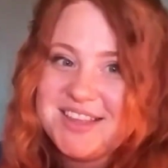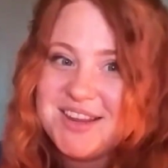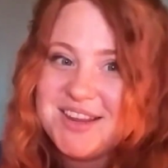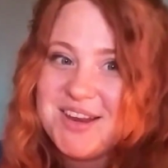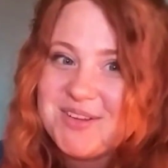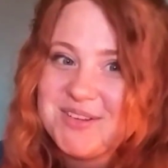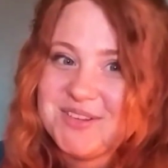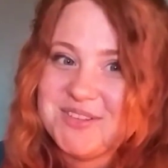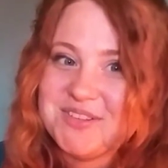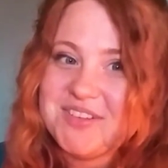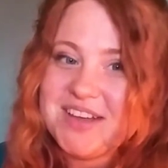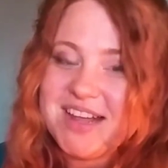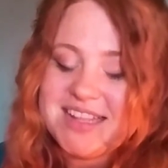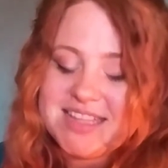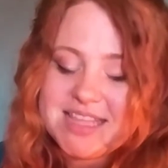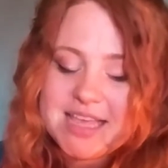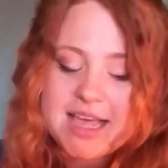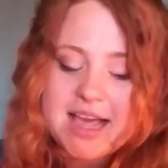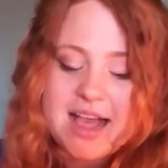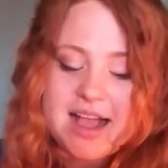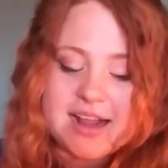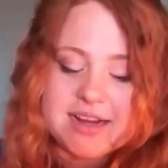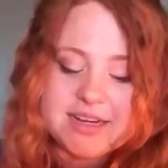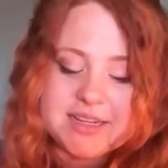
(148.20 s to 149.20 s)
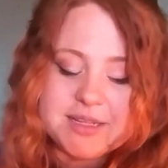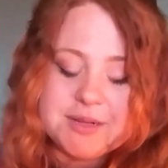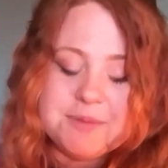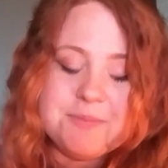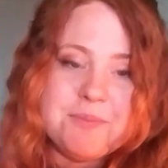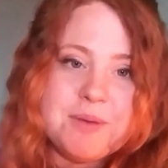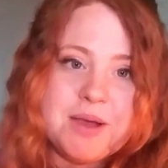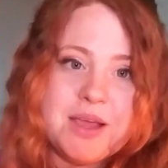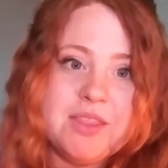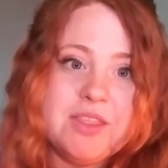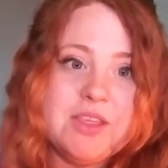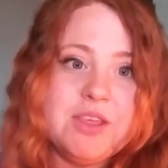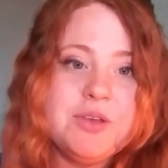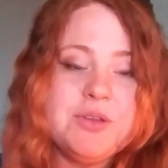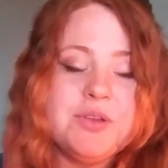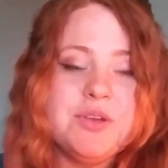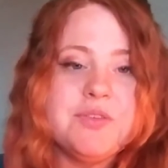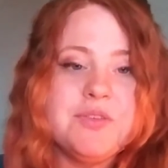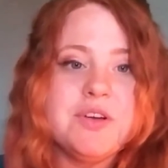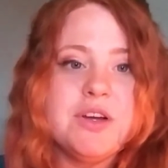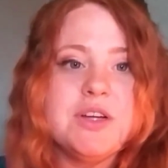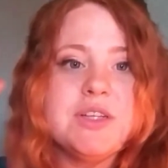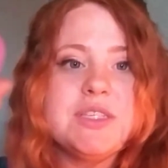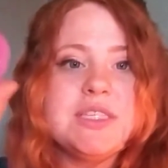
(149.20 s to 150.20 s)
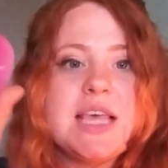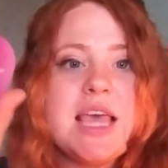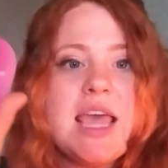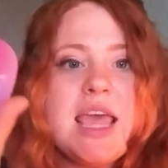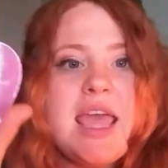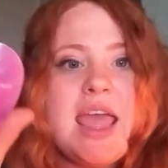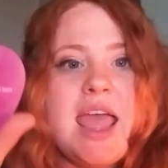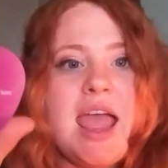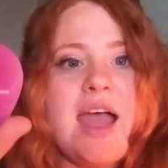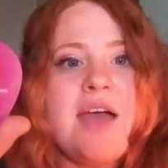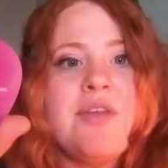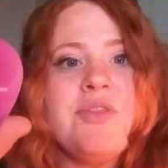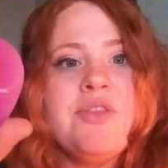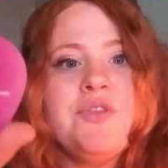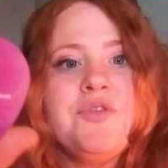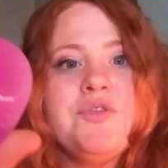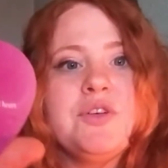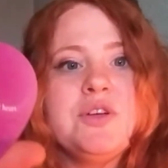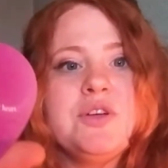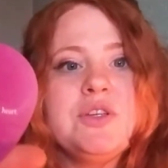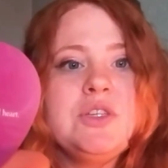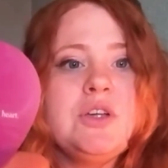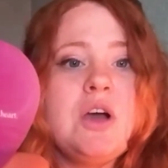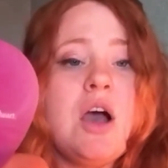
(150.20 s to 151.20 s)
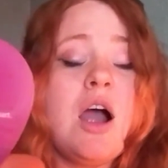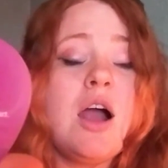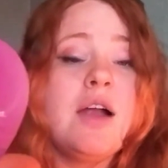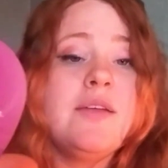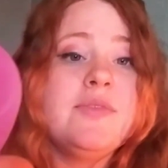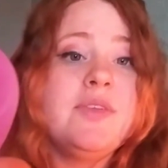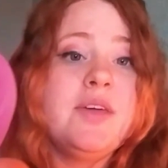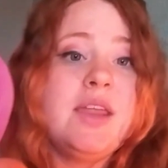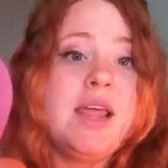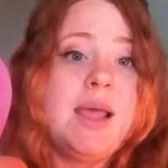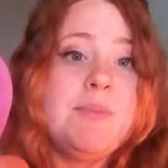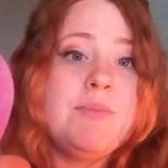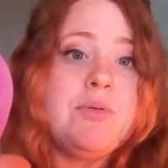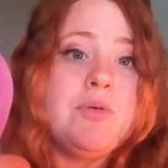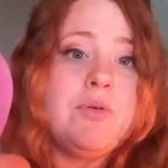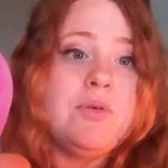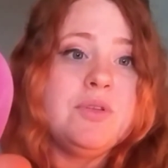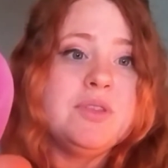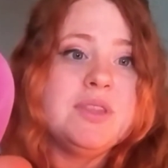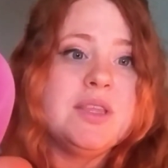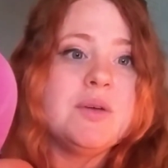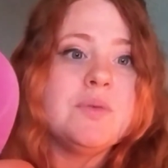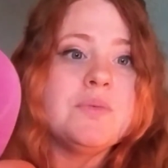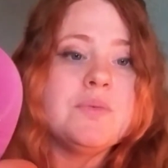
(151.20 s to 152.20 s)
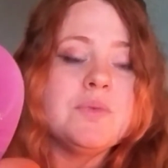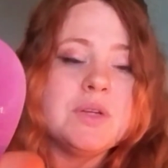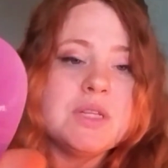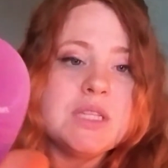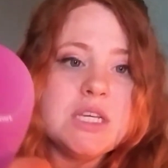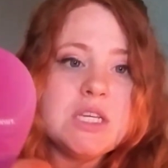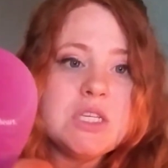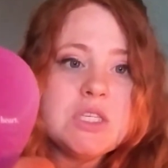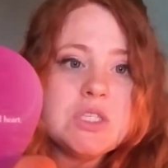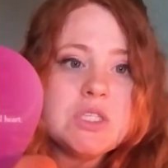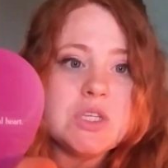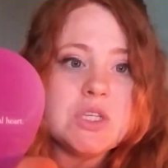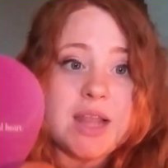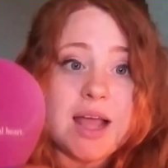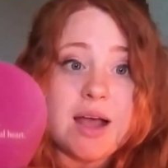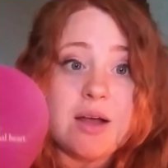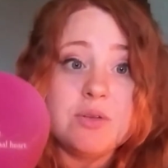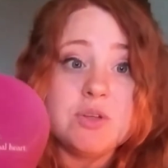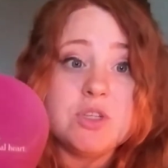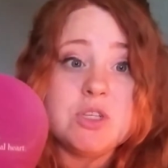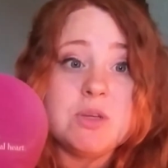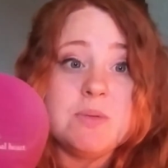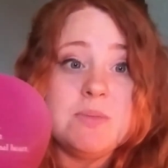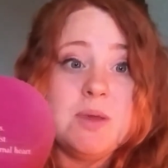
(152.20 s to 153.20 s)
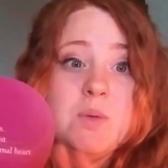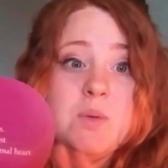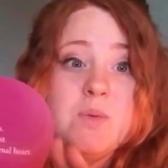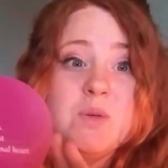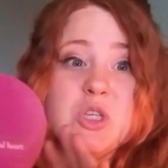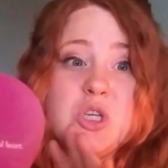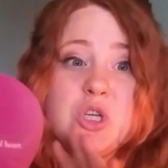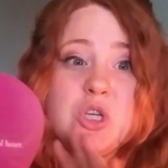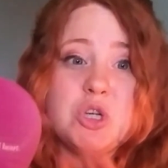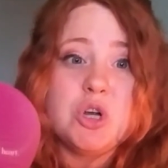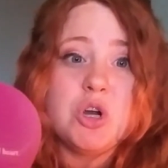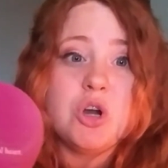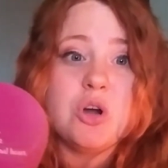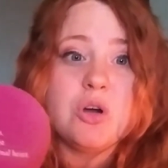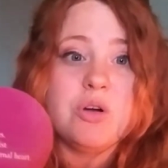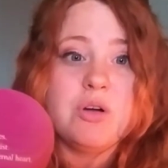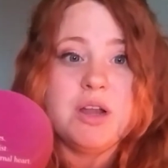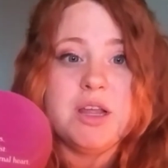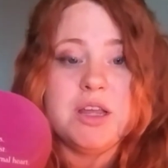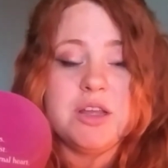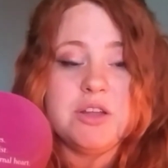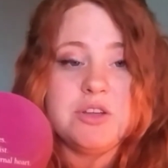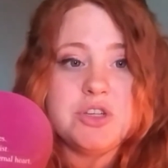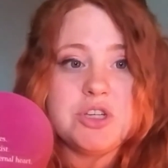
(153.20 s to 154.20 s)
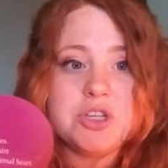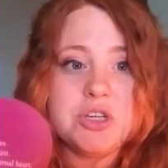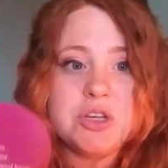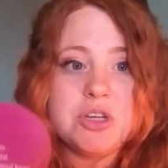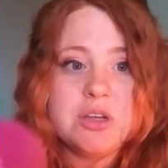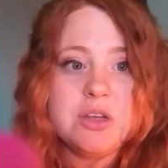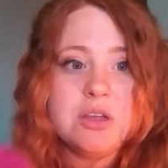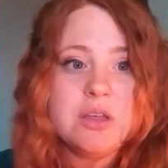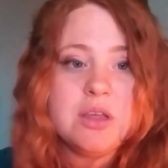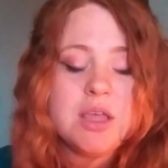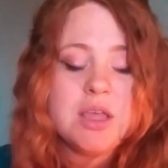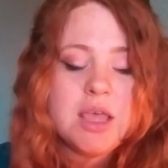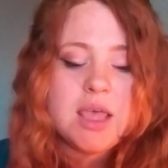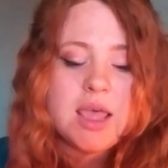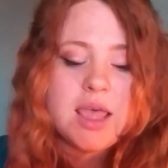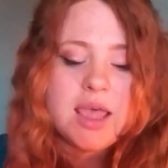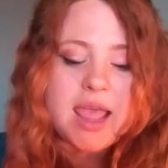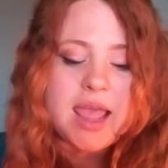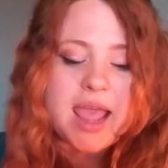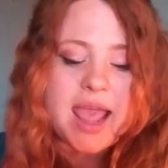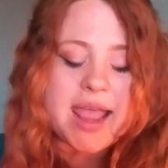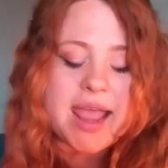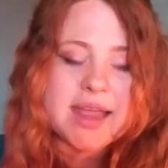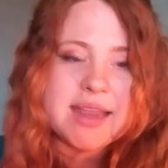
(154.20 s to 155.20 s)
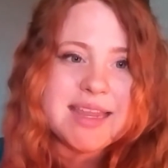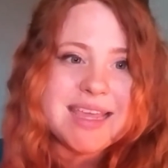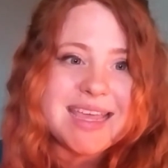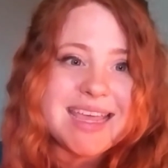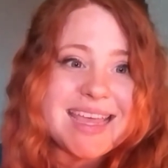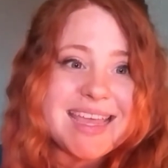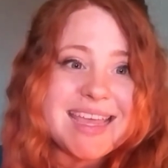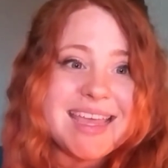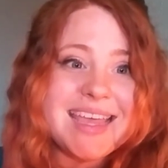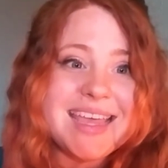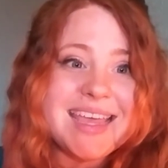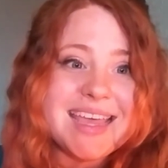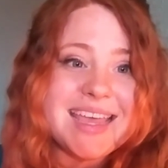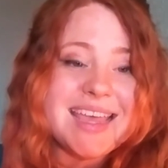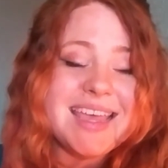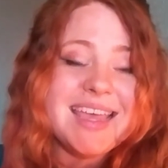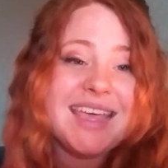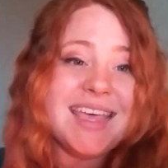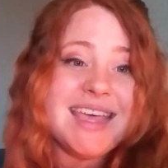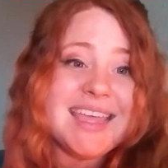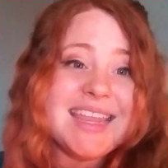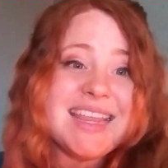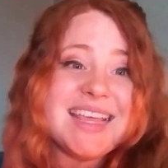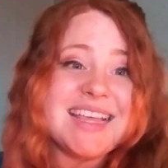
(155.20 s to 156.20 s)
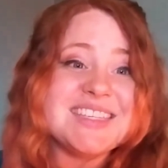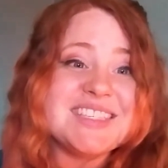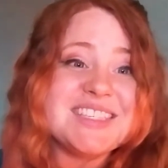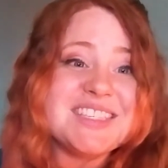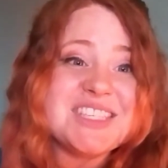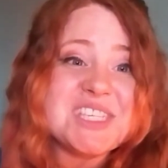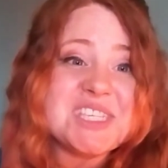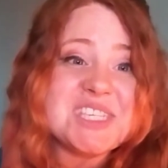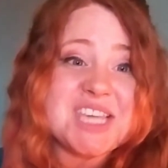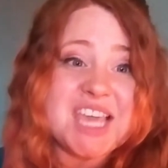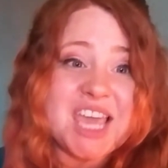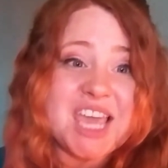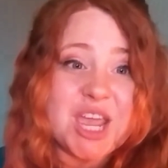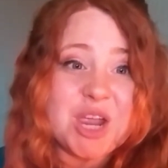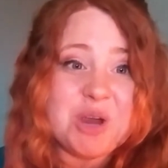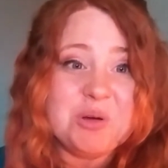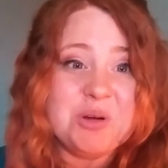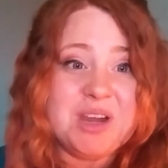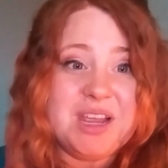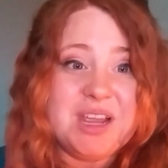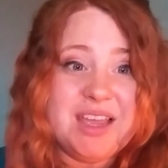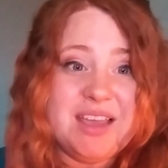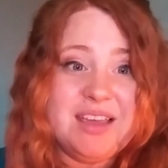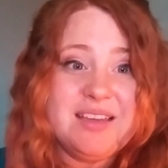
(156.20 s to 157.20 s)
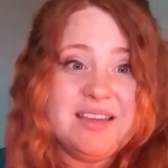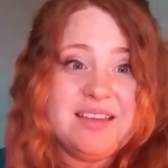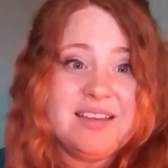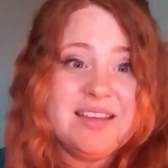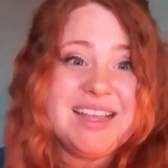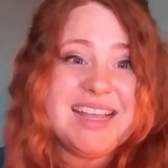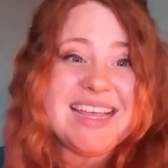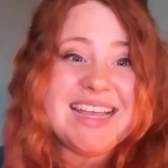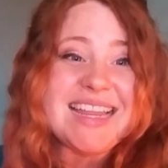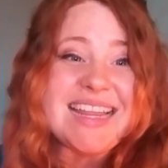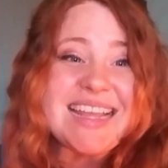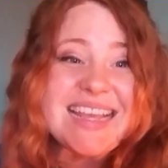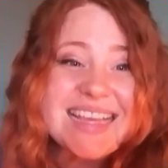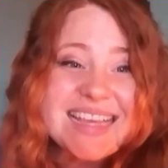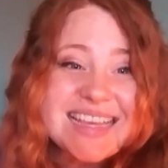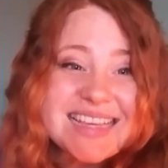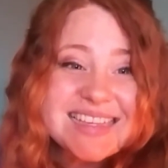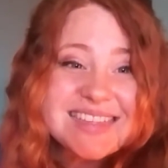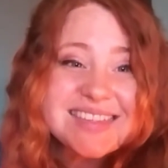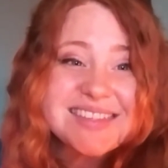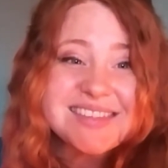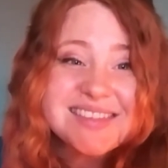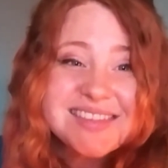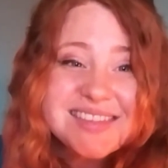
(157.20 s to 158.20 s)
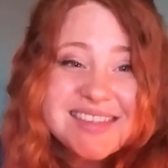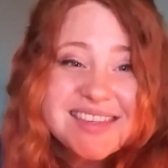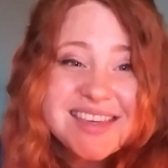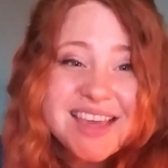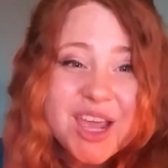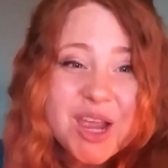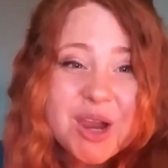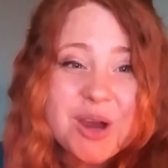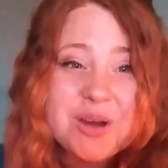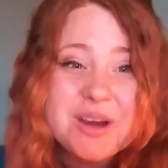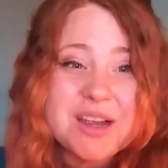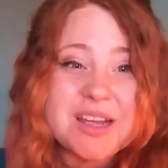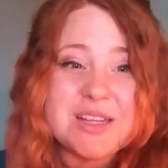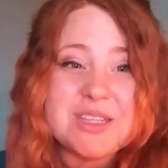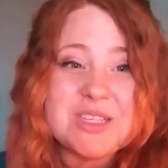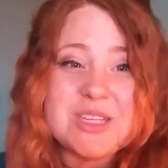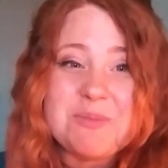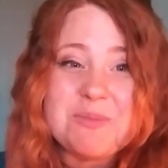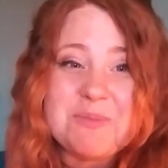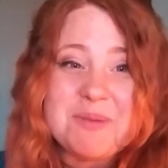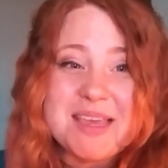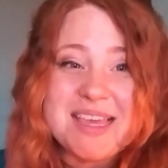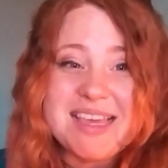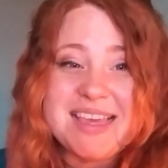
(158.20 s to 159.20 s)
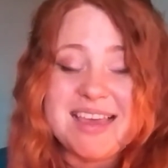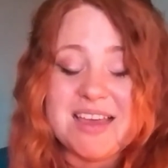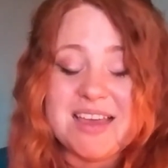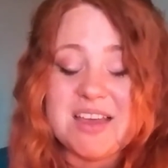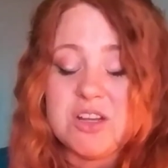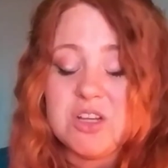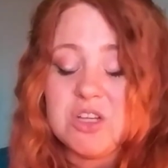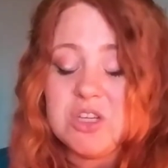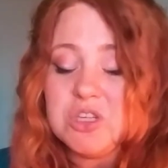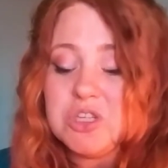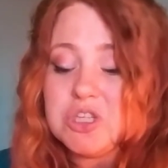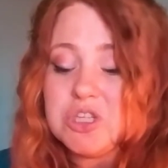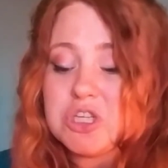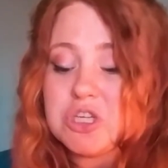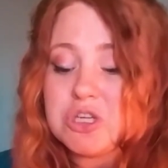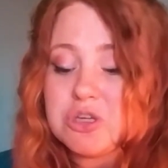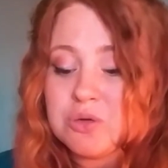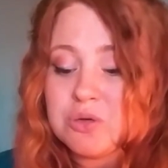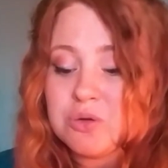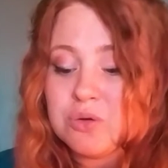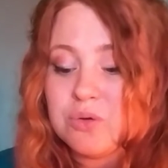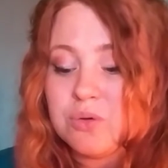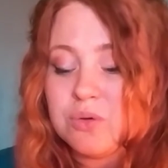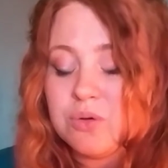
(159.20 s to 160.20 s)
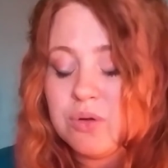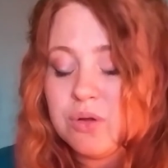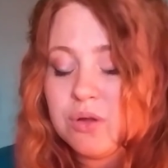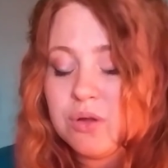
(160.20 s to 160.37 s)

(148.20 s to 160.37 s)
divinely guided by the universe. And the first card that I pulled that really stood out to me was courage. And it is scary. It is scary to begin to